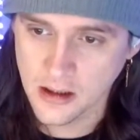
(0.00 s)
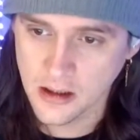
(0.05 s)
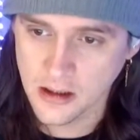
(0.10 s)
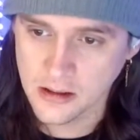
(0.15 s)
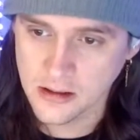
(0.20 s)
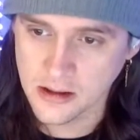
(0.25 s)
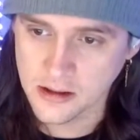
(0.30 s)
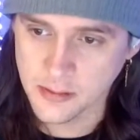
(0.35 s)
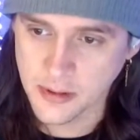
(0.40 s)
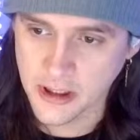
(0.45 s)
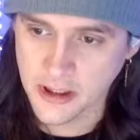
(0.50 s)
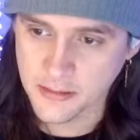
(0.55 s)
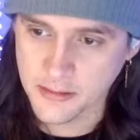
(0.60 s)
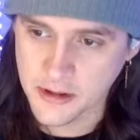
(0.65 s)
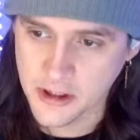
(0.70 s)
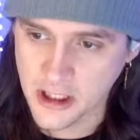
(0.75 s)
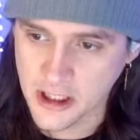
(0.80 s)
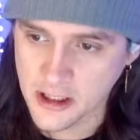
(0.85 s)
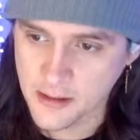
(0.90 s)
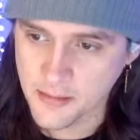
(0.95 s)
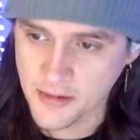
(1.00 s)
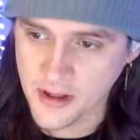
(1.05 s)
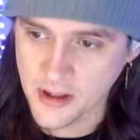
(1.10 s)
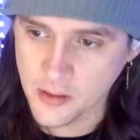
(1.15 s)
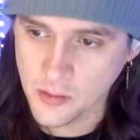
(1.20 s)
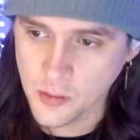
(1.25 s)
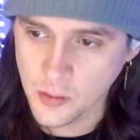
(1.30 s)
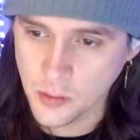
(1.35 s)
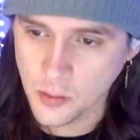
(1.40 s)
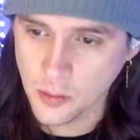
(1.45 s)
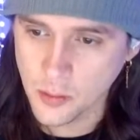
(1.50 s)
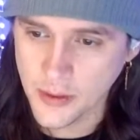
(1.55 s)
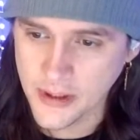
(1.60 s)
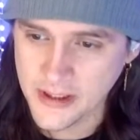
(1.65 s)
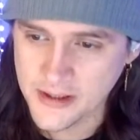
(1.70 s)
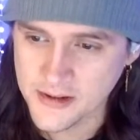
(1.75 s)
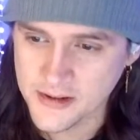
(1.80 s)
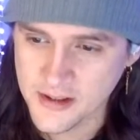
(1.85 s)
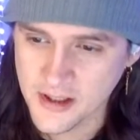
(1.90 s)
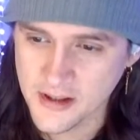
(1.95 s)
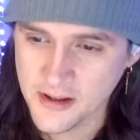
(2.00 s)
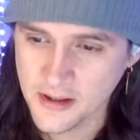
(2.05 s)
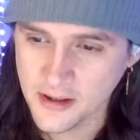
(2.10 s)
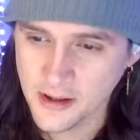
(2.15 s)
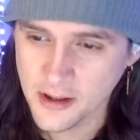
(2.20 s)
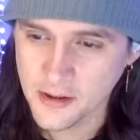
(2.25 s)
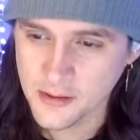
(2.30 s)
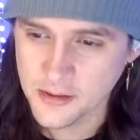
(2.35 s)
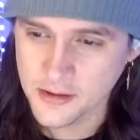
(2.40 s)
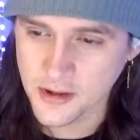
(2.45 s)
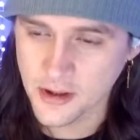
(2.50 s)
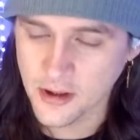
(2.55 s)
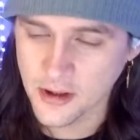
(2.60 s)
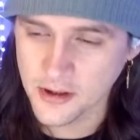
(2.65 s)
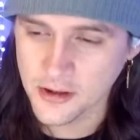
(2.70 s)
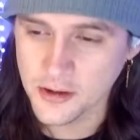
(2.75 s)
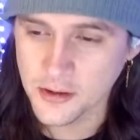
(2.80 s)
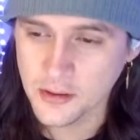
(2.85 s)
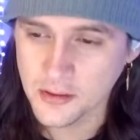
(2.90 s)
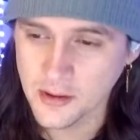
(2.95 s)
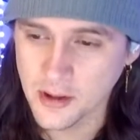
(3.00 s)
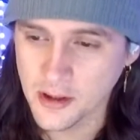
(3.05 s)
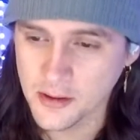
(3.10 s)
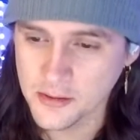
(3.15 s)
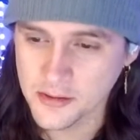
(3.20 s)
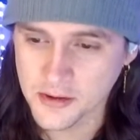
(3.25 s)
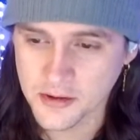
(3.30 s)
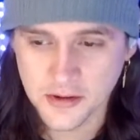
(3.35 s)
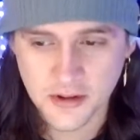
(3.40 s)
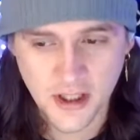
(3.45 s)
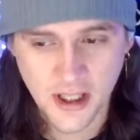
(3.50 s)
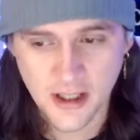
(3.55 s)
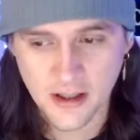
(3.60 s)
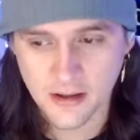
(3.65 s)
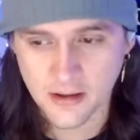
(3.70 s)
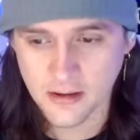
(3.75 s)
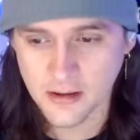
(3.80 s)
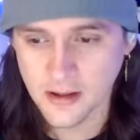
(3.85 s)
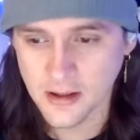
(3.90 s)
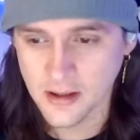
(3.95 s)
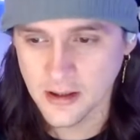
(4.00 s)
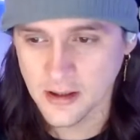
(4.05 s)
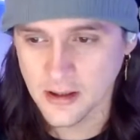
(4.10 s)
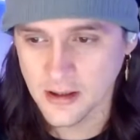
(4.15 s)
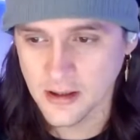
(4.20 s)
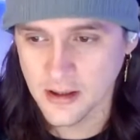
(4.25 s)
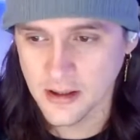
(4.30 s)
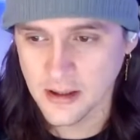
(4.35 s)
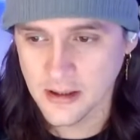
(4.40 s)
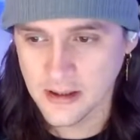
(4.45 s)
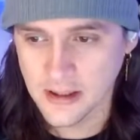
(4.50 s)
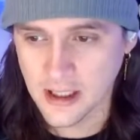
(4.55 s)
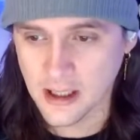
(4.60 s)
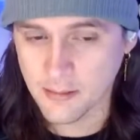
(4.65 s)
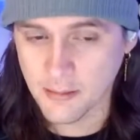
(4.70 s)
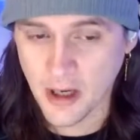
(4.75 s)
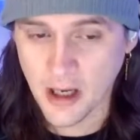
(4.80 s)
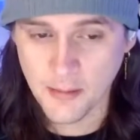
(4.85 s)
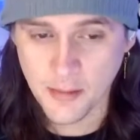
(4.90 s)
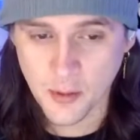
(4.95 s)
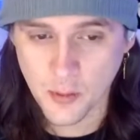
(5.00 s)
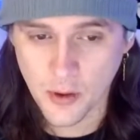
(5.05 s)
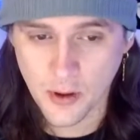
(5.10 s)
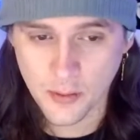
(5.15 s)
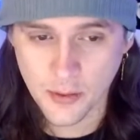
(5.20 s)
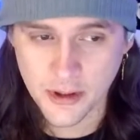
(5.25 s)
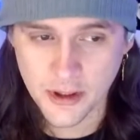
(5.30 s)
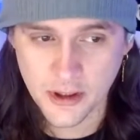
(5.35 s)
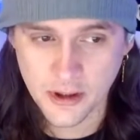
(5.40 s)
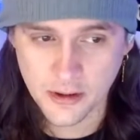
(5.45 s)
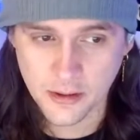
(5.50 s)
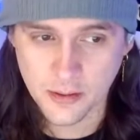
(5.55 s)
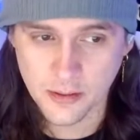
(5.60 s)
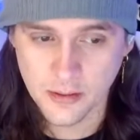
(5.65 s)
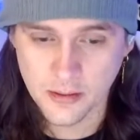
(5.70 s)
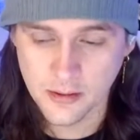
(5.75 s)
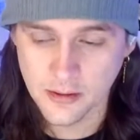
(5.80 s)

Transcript: Says big up Jacob. Think we will win. Send the loans on. New loans or sale. That might be what we do.